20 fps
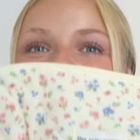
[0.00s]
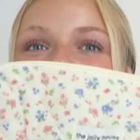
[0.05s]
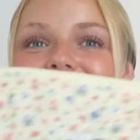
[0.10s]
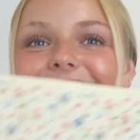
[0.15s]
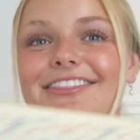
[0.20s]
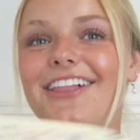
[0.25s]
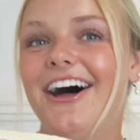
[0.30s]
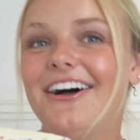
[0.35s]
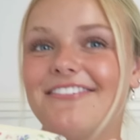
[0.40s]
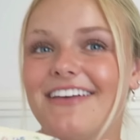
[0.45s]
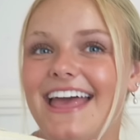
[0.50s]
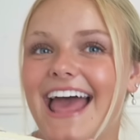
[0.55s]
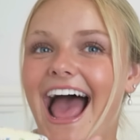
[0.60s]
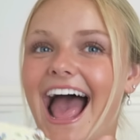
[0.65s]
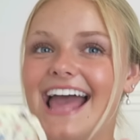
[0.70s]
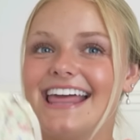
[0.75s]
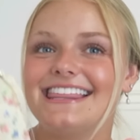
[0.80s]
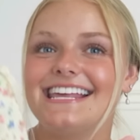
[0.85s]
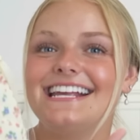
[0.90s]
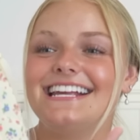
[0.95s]
I love it.
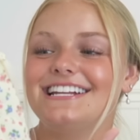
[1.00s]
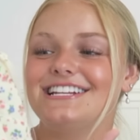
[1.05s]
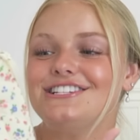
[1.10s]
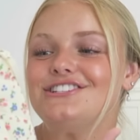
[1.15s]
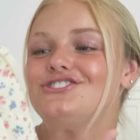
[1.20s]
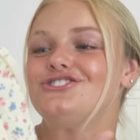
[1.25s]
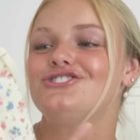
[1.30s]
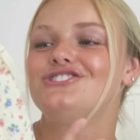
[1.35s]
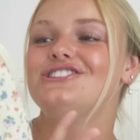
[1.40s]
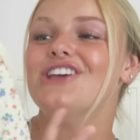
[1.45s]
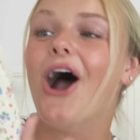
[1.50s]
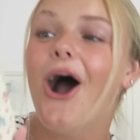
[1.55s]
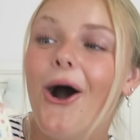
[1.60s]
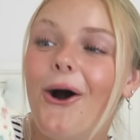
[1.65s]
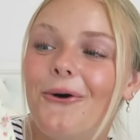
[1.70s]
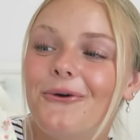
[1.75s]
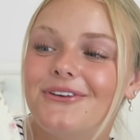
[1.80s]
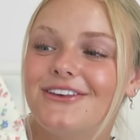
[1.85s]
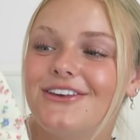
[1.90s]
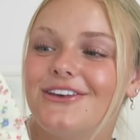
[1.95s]
I think it is
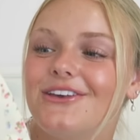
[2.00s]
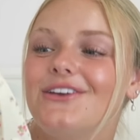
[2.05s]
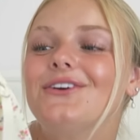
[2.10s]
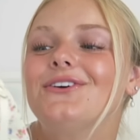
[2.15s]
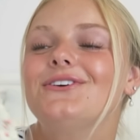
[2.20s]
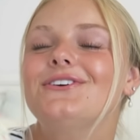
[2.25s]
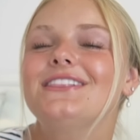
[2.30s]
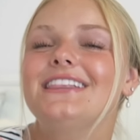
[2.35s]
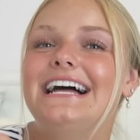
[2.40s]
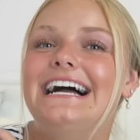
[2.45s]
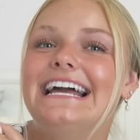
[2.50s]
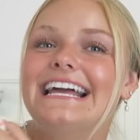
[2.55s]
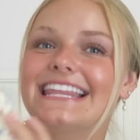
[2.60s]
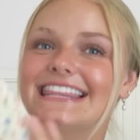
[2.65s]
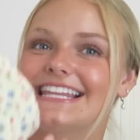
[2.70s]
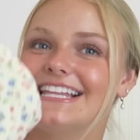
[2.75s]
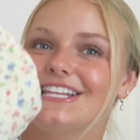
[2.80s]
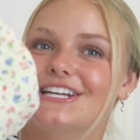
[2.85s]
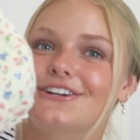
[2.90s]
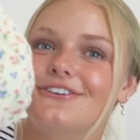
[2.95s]
so cute,
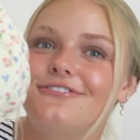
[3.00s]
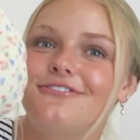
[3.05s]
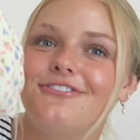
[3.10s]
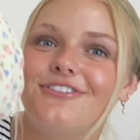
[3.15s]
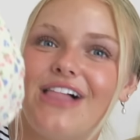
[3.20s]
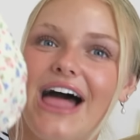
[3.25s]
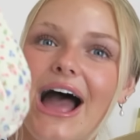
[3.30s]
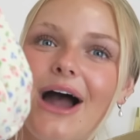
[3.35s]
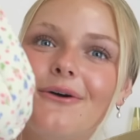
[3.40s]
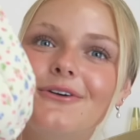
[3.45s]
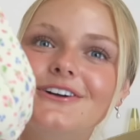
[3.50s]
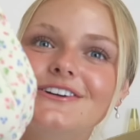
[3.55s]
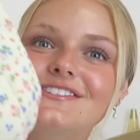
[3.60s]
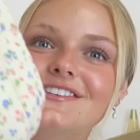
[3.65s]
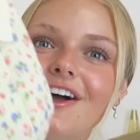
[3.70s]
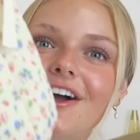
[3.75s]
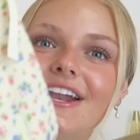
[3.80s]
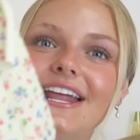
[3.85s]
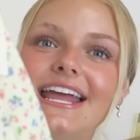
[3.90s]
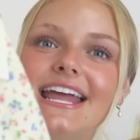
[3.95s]
like the little flowers
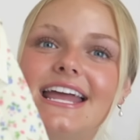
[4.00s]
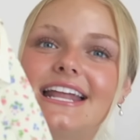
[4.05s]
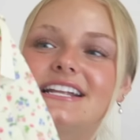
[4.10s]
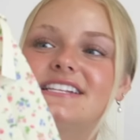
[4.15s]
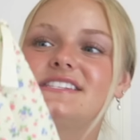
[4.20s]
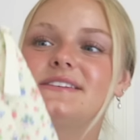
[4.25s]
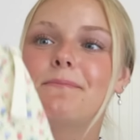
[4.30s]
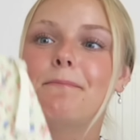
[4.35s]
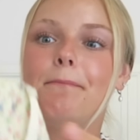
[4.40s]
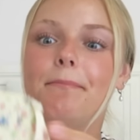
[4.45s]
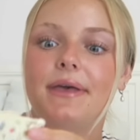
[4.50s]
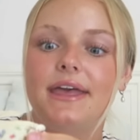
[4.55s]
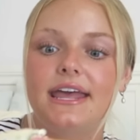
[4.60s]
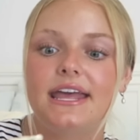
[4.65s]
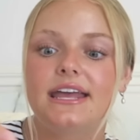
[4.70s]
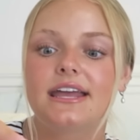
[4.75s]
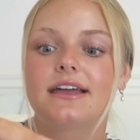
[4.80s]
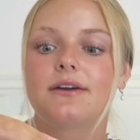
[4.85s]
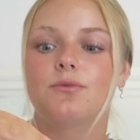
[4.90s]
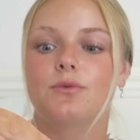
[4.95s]
on it, and it's a
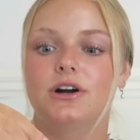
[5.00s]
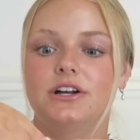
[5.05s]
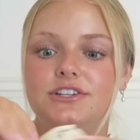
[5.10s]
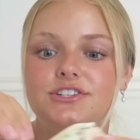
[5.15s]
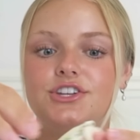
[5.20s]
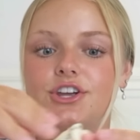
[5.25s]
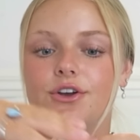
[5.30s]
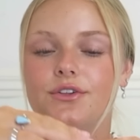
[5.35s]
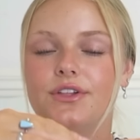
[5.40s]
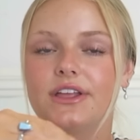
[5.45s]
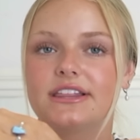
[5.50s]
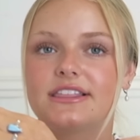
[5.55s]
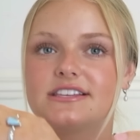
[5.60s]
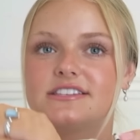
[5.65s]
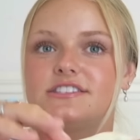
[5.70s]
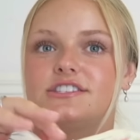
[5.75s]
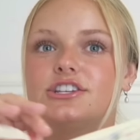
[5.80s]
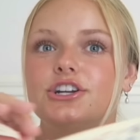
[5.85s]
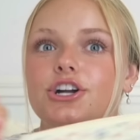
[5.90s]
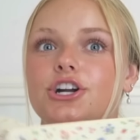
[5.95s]
big one too. Like,
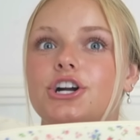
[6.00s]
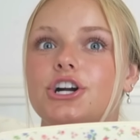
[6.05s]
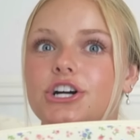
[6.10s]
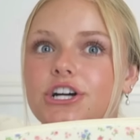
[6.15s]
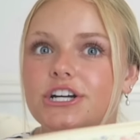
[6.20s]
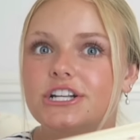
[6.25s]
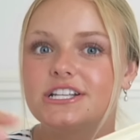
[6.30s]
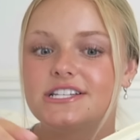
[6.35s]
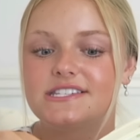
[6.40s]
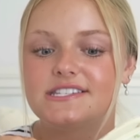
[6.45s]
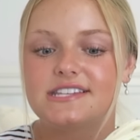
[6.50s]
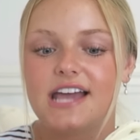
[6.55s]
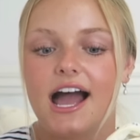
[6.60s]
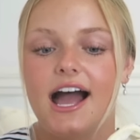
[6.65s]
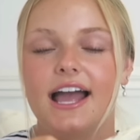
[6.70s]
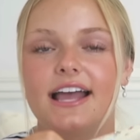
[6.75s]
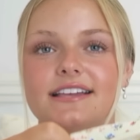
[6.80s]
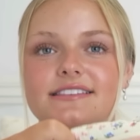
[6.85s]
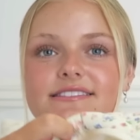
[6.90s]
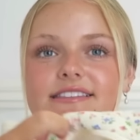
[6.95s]
this is a good
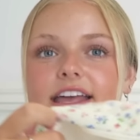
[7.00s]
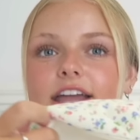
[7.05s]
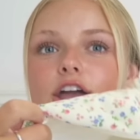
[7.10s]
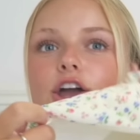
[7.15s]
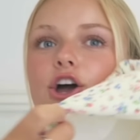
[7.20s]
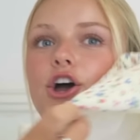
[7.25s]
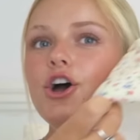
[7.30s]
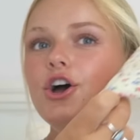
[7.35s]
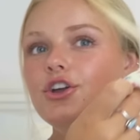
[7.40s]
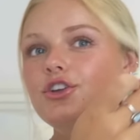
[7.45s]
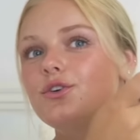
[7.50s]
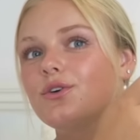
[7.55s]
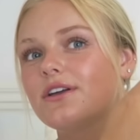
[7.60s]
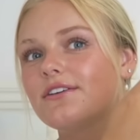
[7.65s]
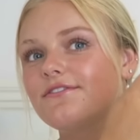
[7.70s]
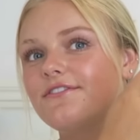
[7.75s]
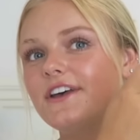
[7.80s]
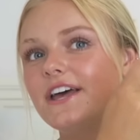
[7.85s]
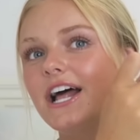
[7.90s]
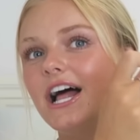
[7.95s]
size. Like, you
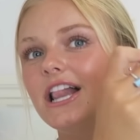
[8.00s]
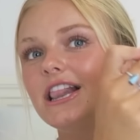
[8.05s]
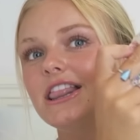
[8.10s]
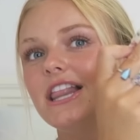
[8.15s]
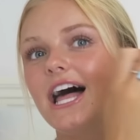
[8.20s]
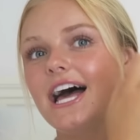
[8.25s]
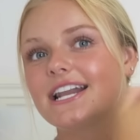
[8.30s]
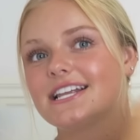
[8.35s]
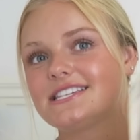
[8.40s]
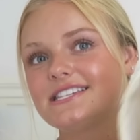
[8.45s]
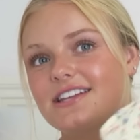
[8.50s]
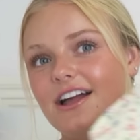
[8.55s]
can fit a lot of